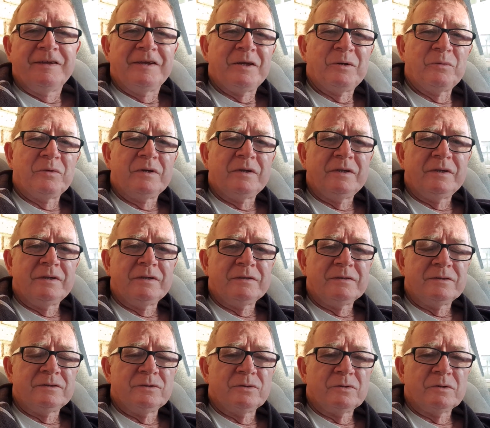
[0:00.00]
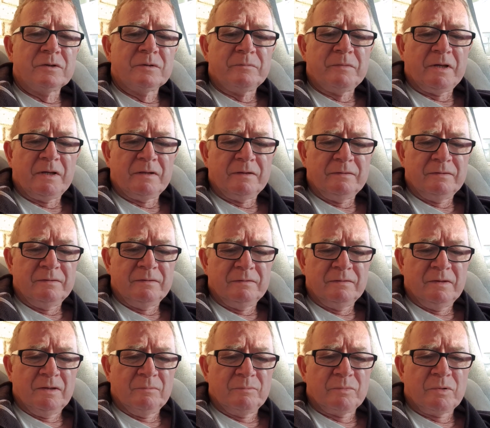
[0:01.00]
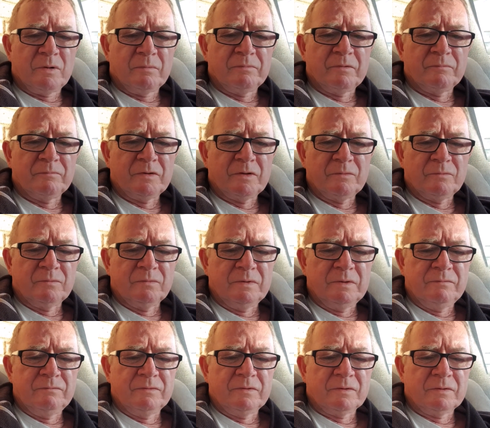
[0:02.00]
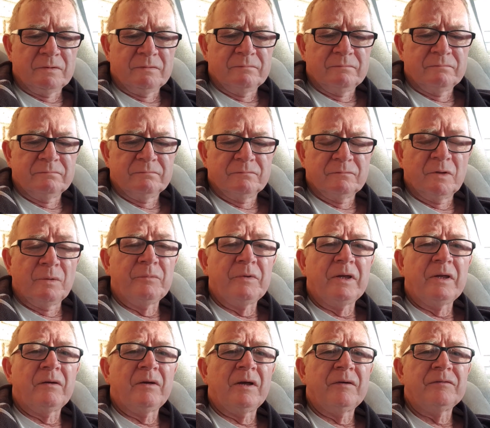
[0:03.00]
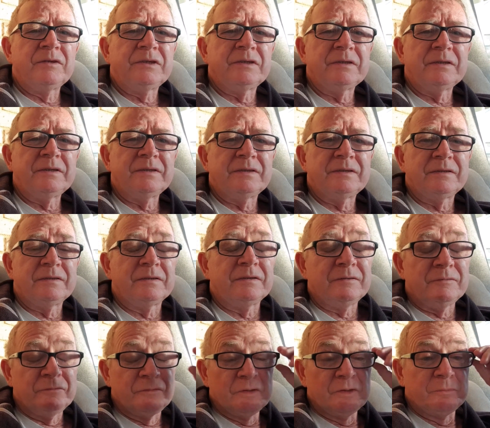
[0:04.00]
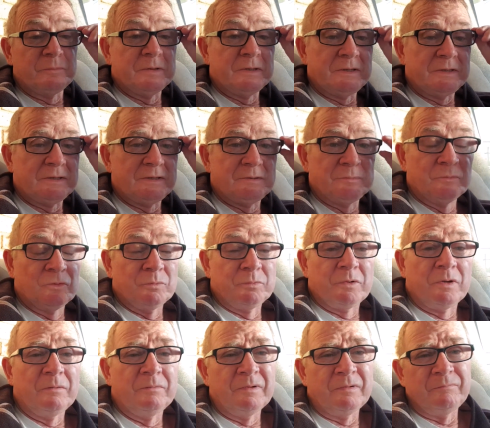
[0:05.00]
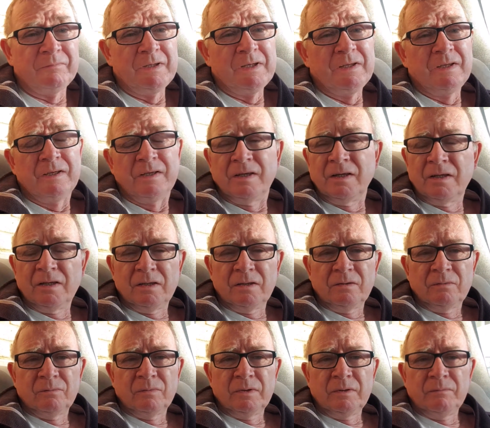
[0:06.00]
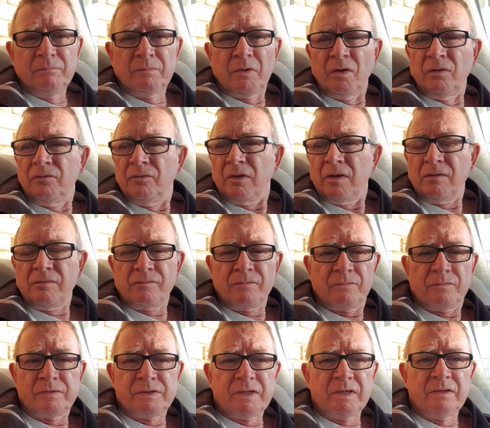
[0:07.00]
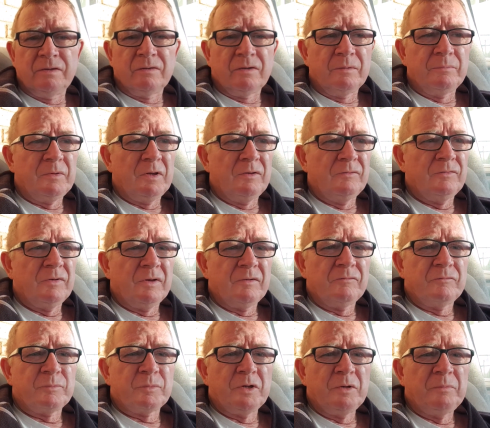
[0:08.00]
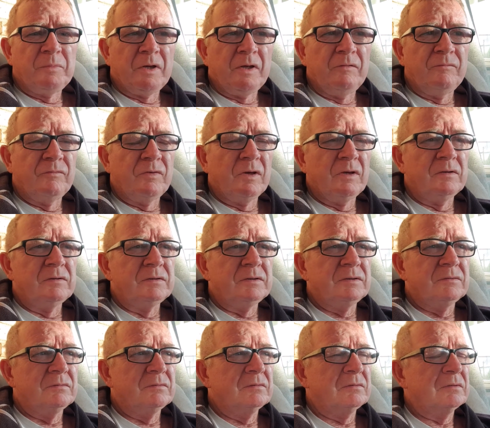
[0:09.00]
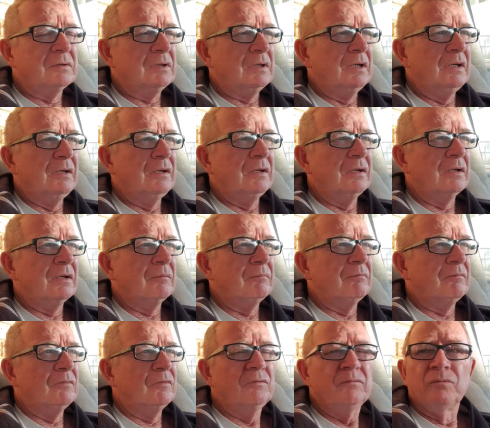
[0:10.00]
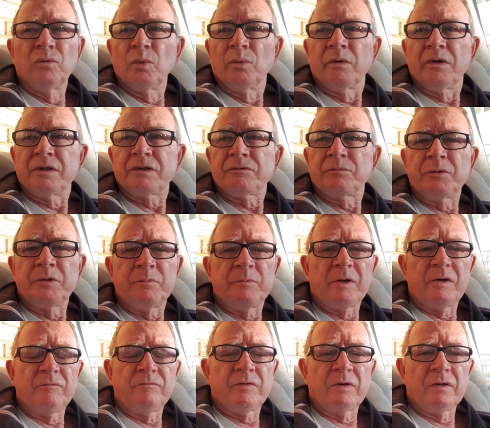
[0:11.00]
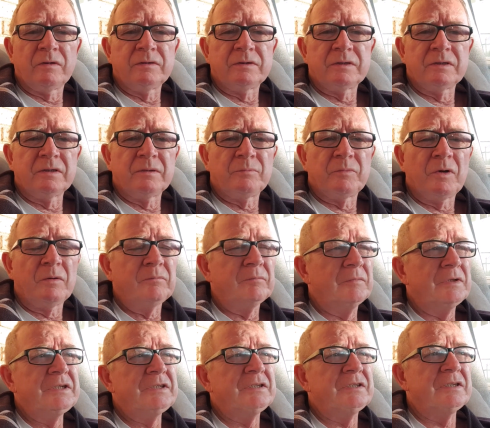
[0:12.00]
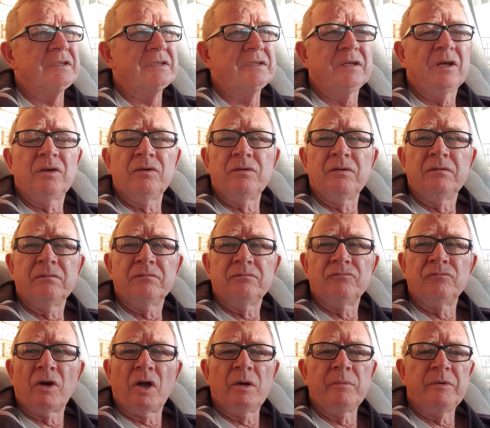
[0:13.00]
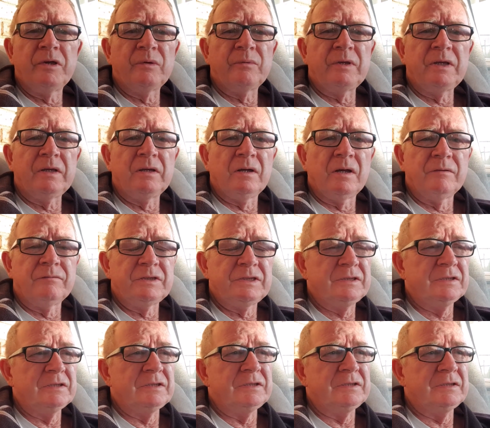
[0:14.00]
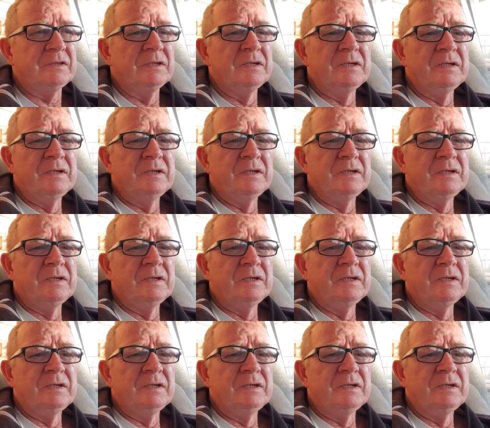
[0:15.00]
I wanted to talk about a problem that we've got when we go overseas to Philippines, a small problem. Jenny and I both have prepaid phones and Woolworths prepaid phones. And the problem is there's no roaming when you go overseas.